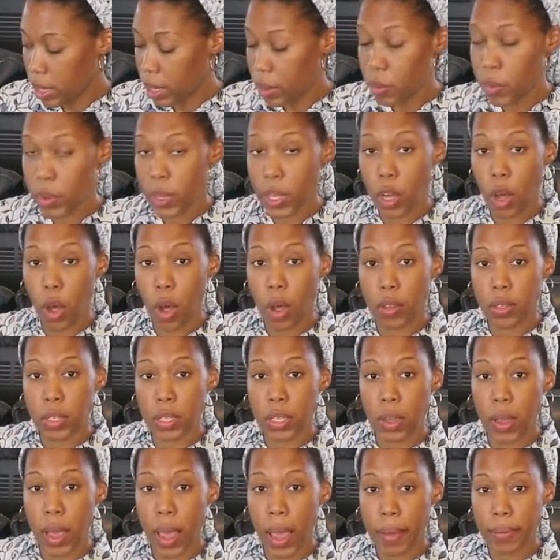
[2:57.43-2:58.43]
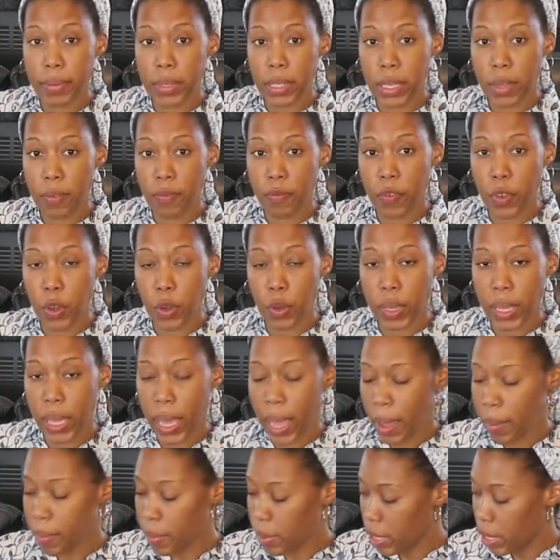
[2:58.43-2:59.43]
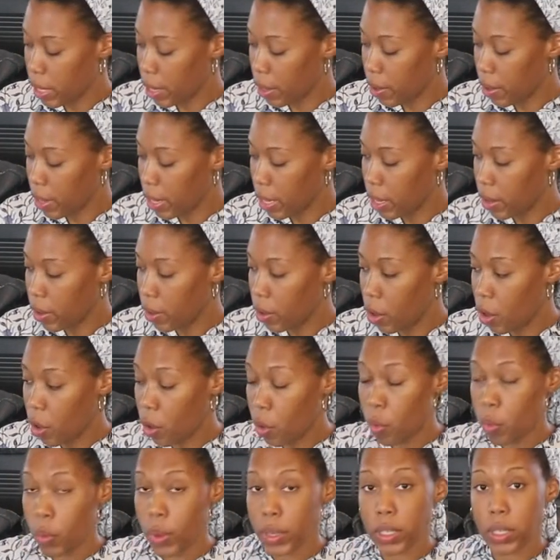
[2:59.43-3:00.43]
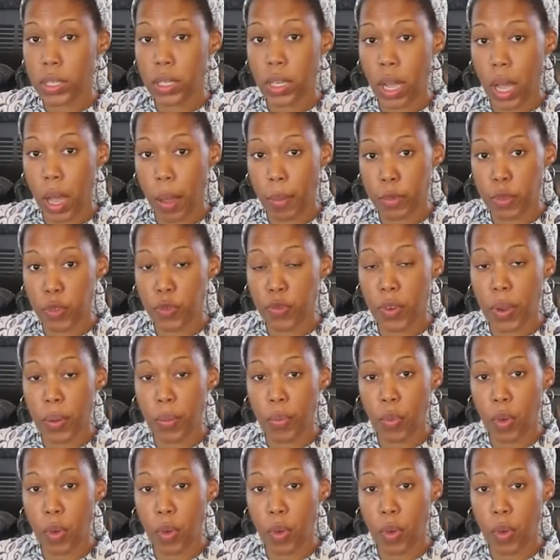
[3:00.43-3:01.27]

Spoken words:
We also have some vocabulary which comes from